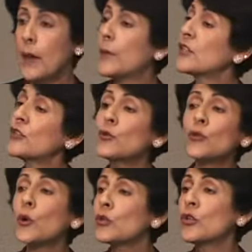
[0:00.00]
But you
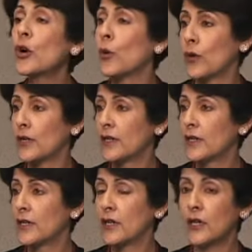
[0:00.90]
don't know
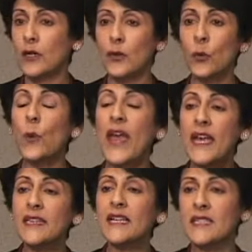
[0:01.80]

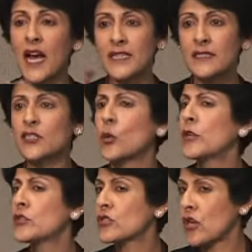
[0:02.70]
where the dice is
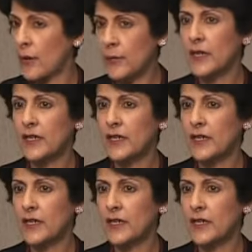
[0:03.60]
going to stop.